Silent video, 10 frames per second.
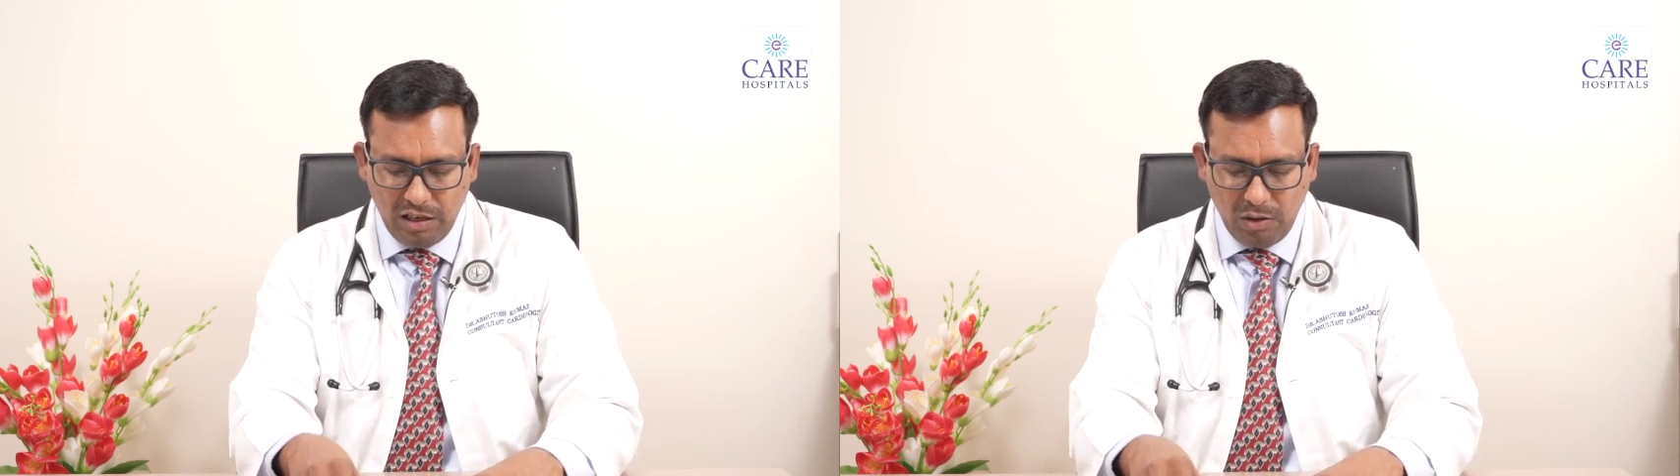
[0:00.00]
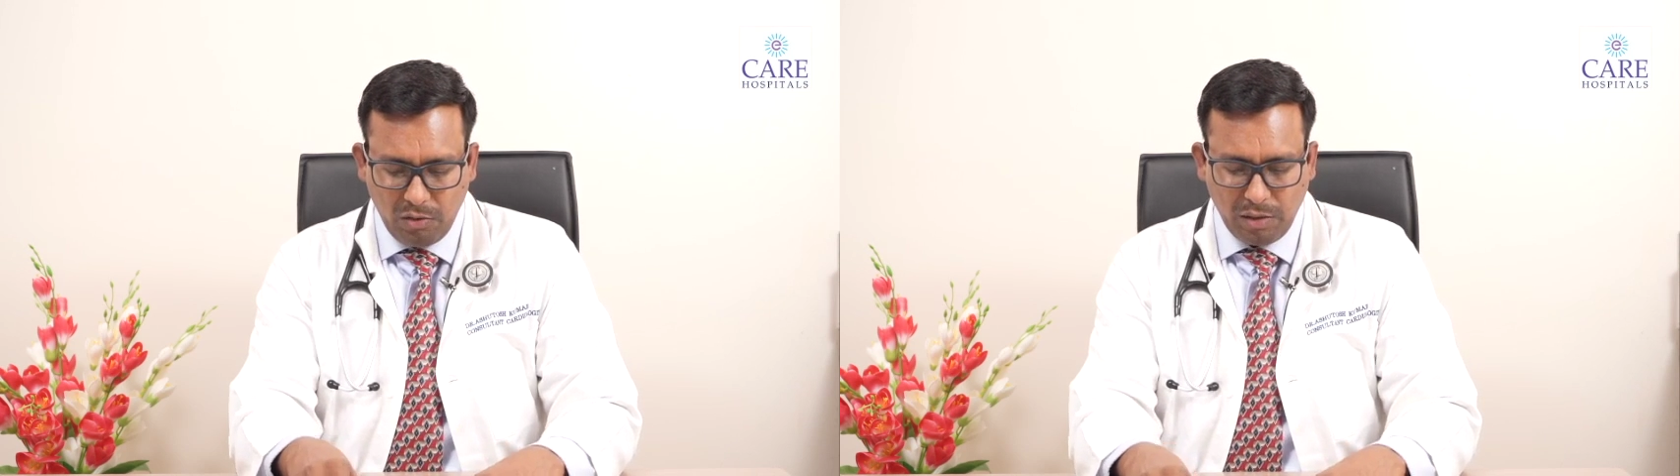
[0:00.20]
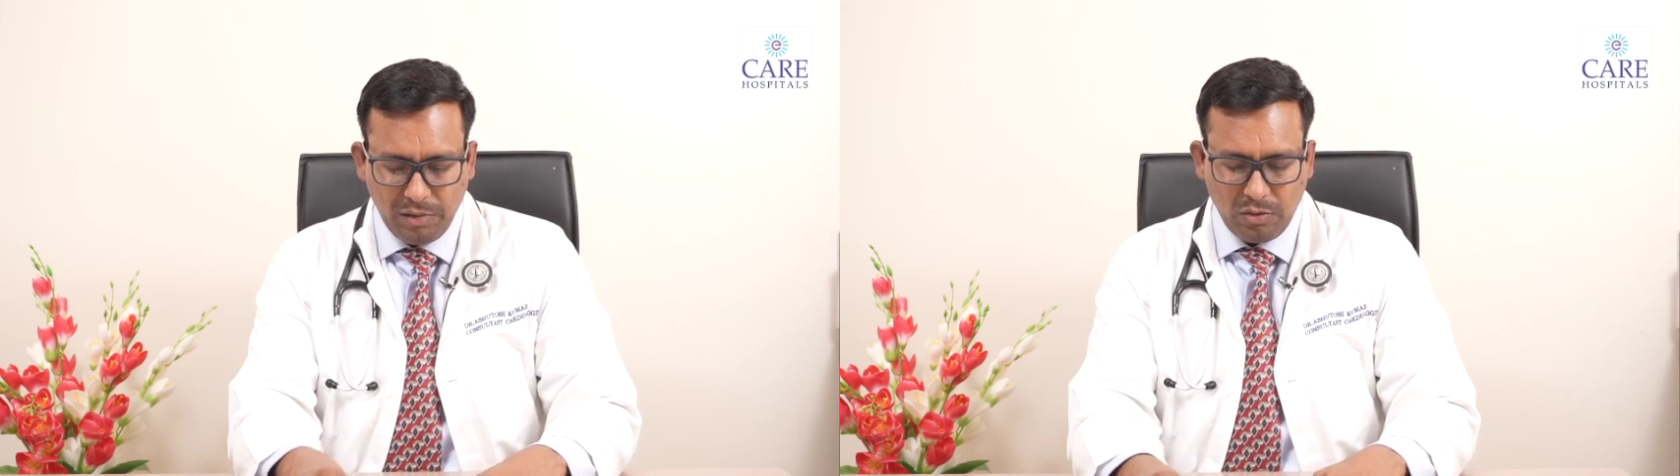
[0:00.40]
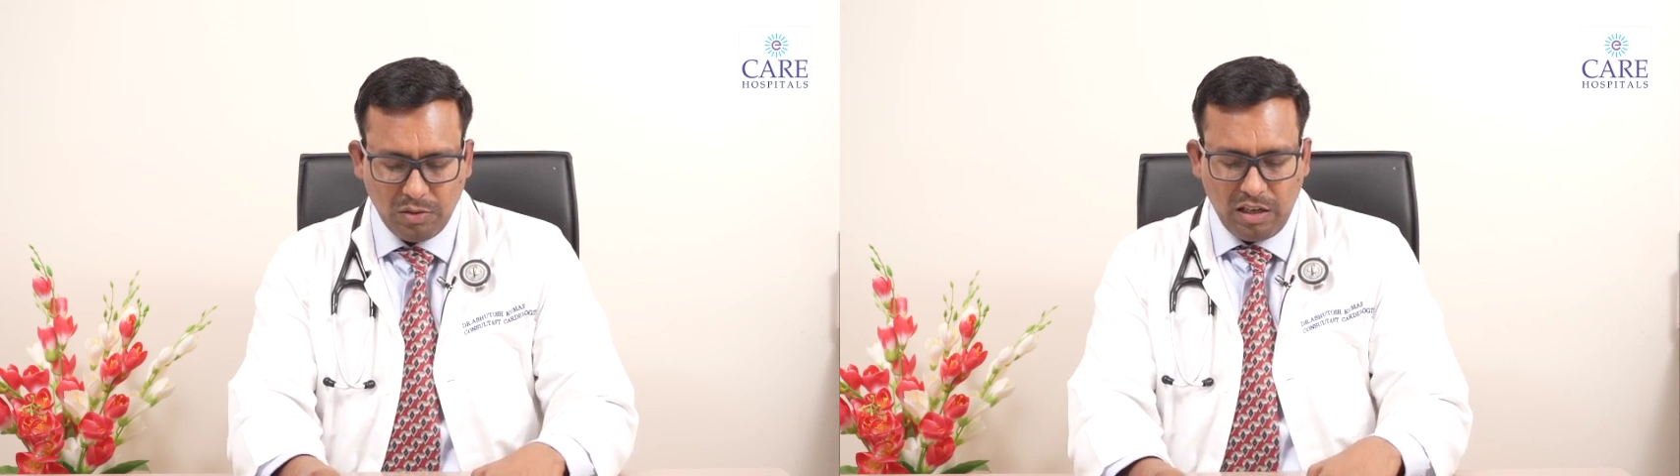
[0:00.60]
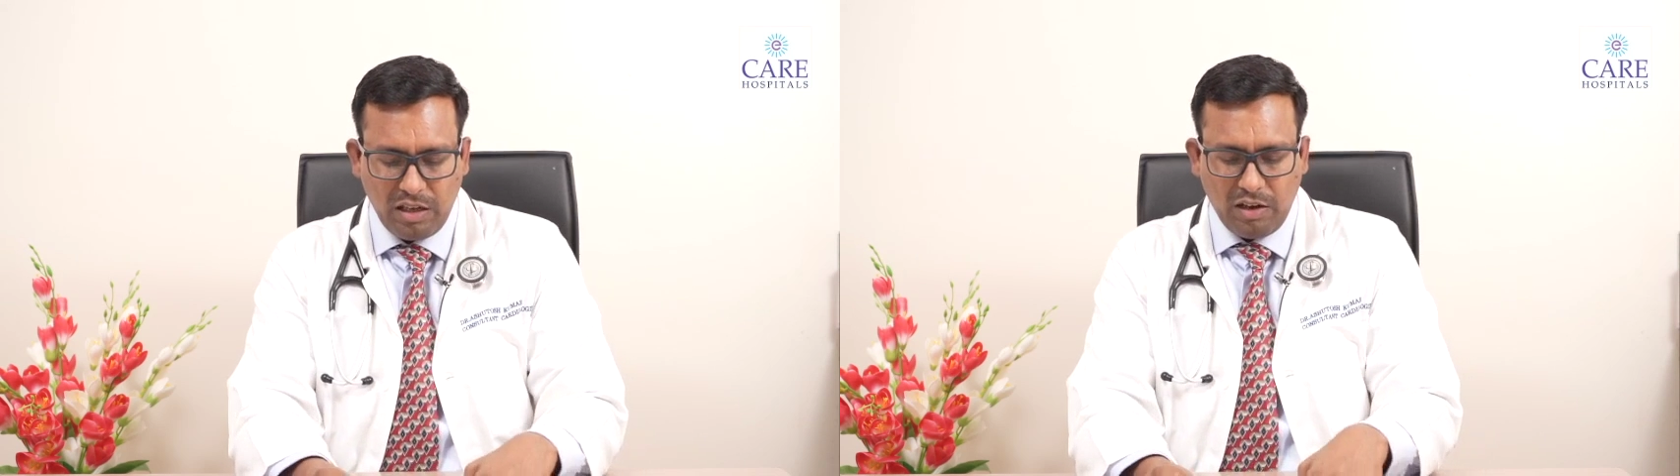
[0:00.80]
now coming to
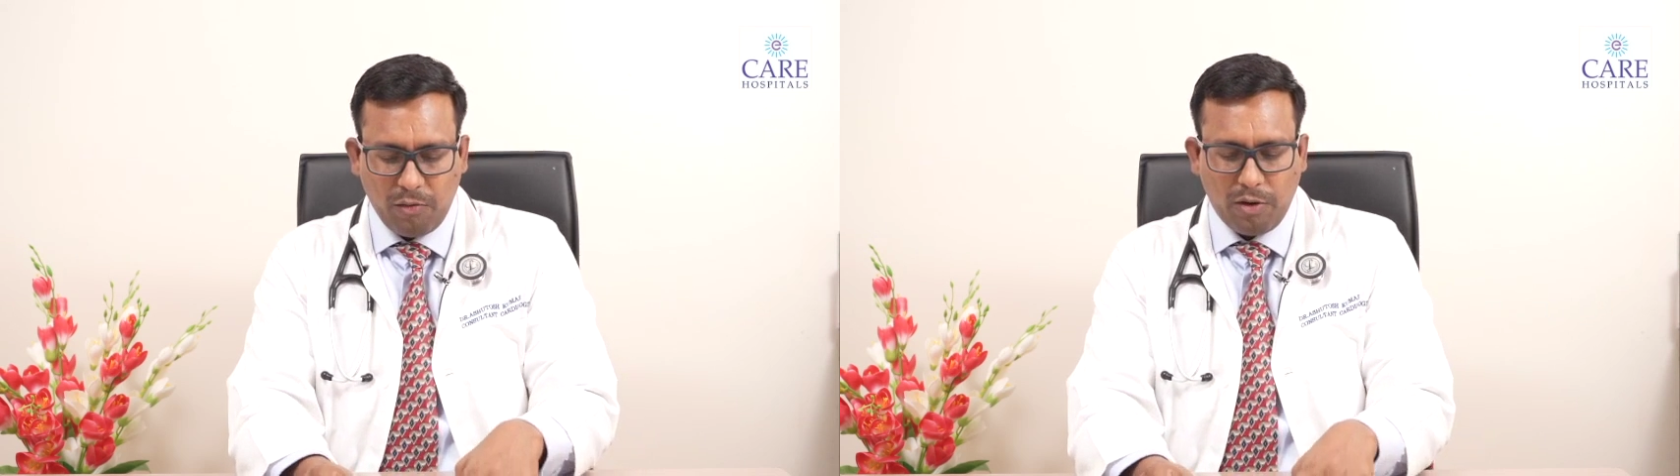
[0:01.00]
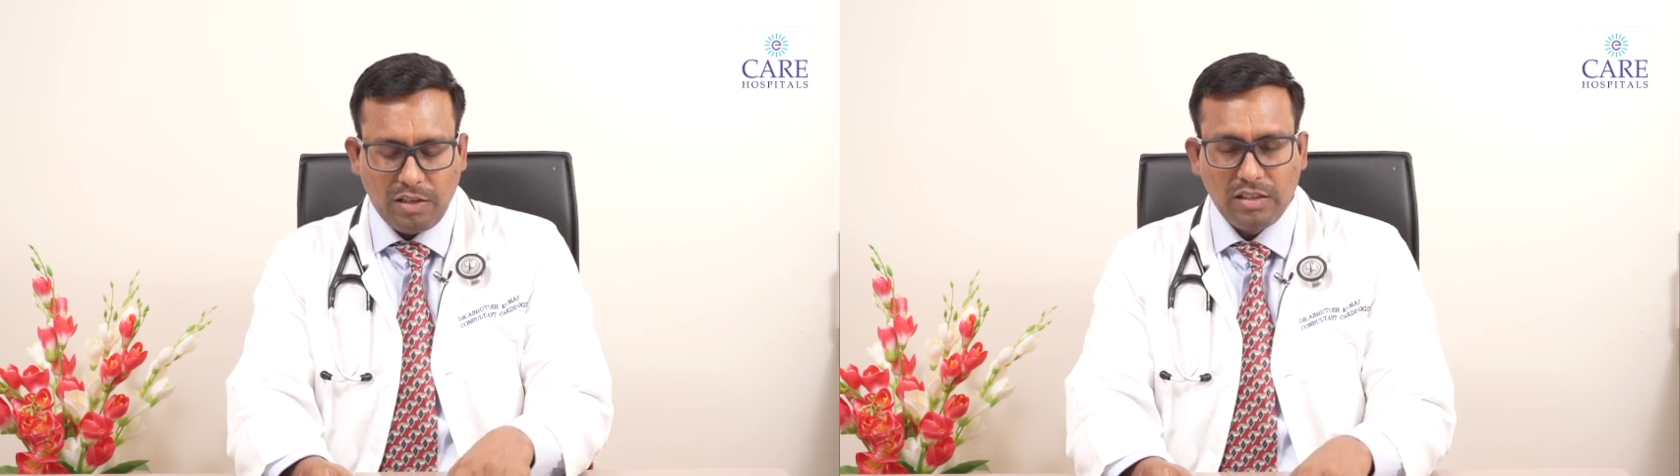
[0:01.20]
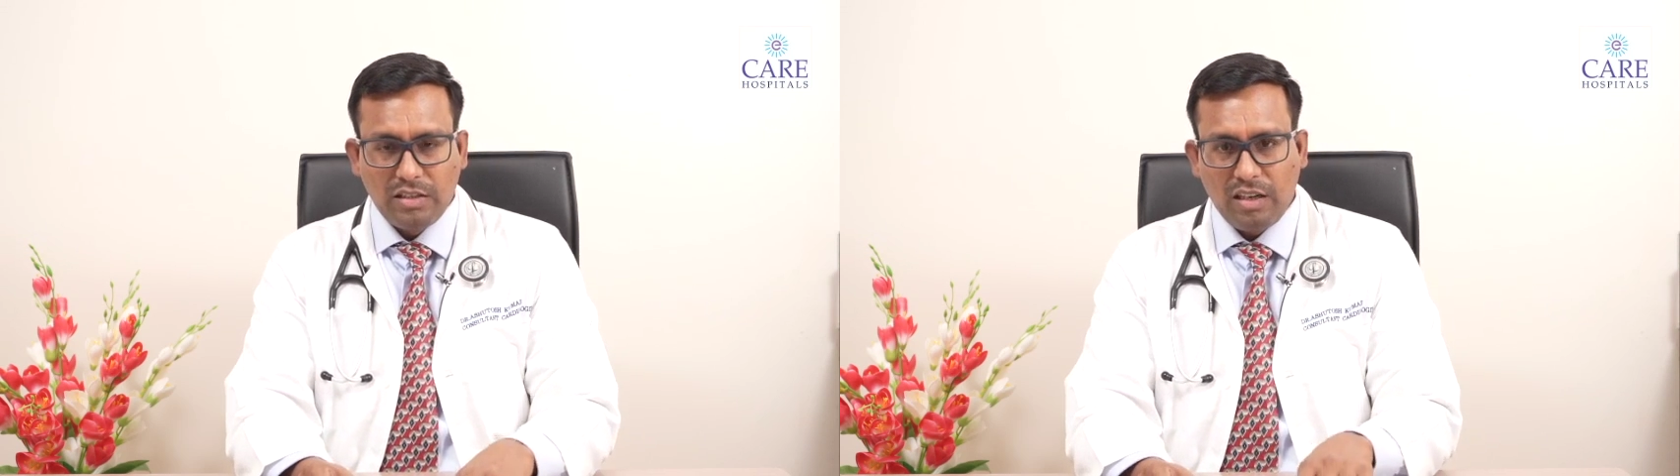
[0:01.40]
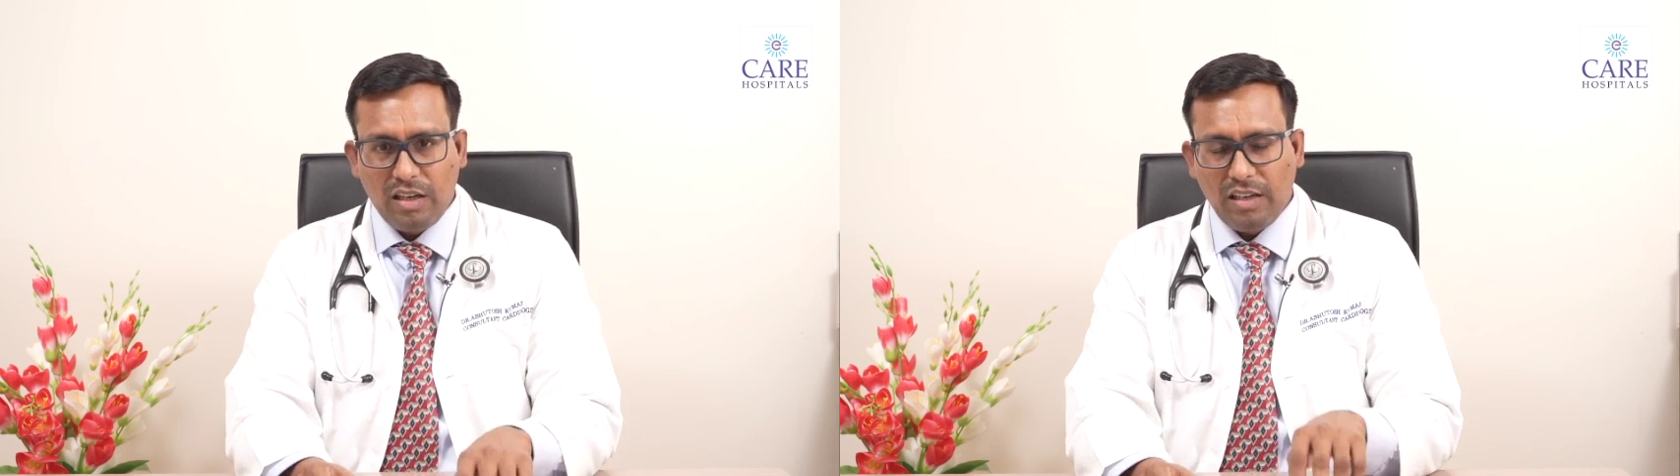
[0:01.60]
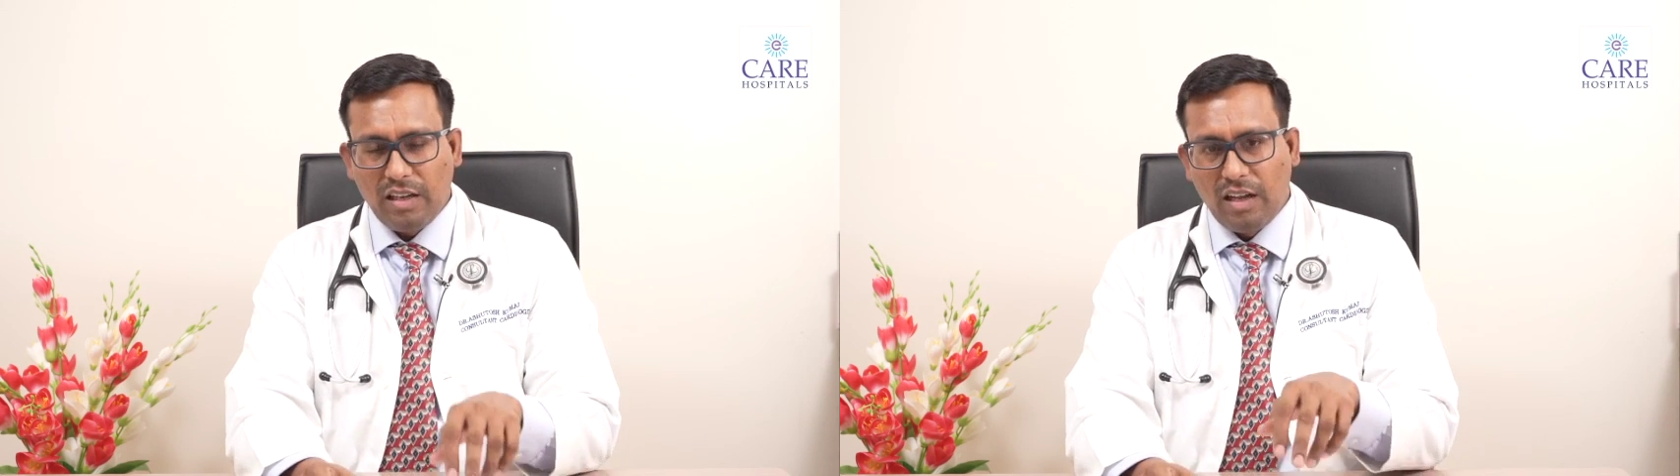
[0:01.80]
the what is the
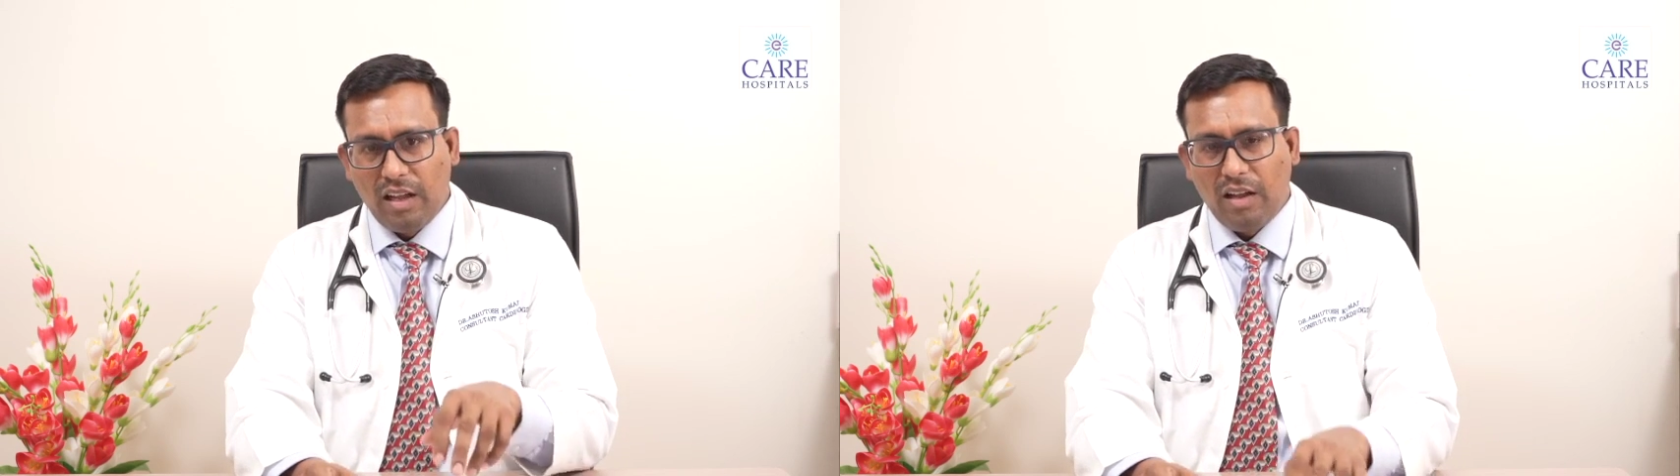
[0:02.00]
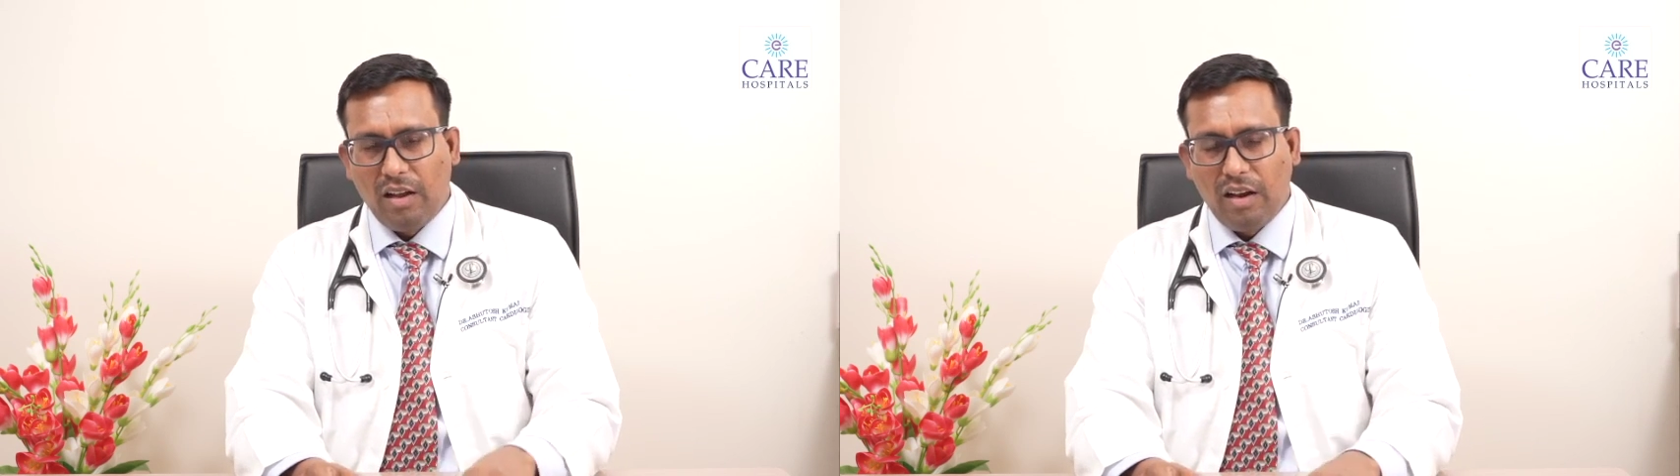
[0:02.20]
uh,